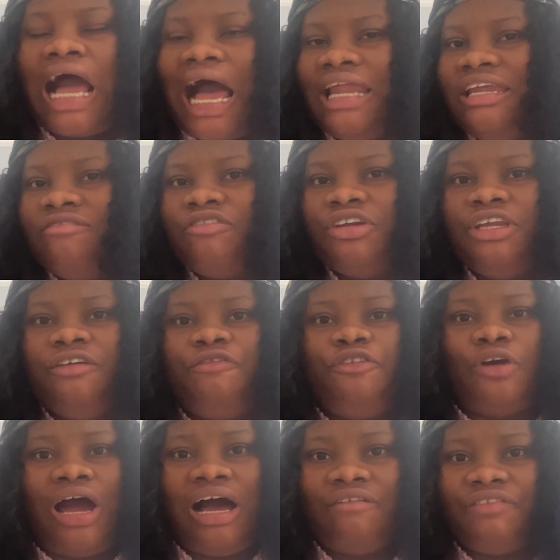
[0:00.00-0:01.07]
And even if
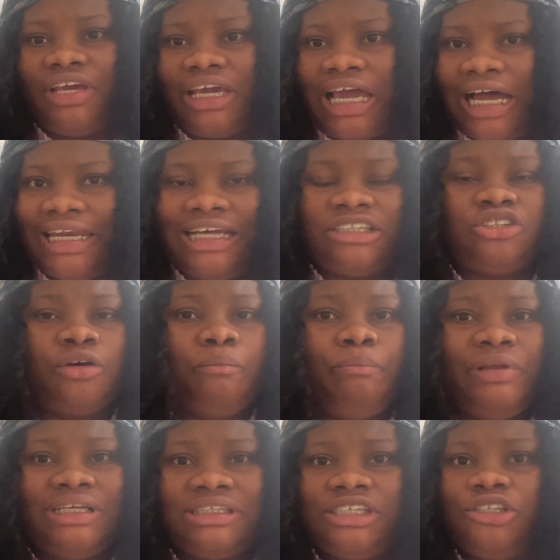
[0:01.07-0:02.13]
you have a car, there are some
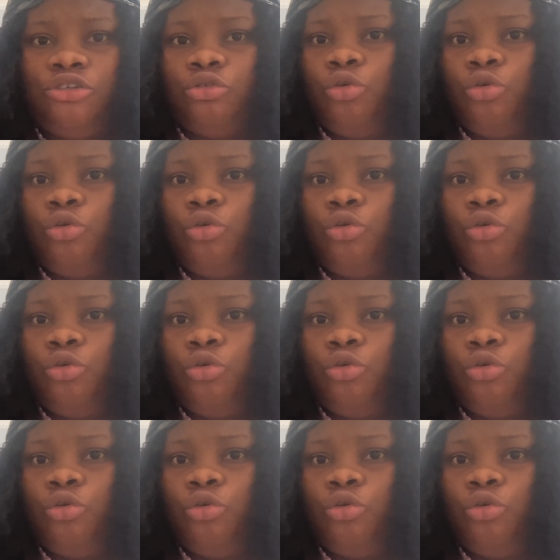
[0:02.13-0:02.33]
places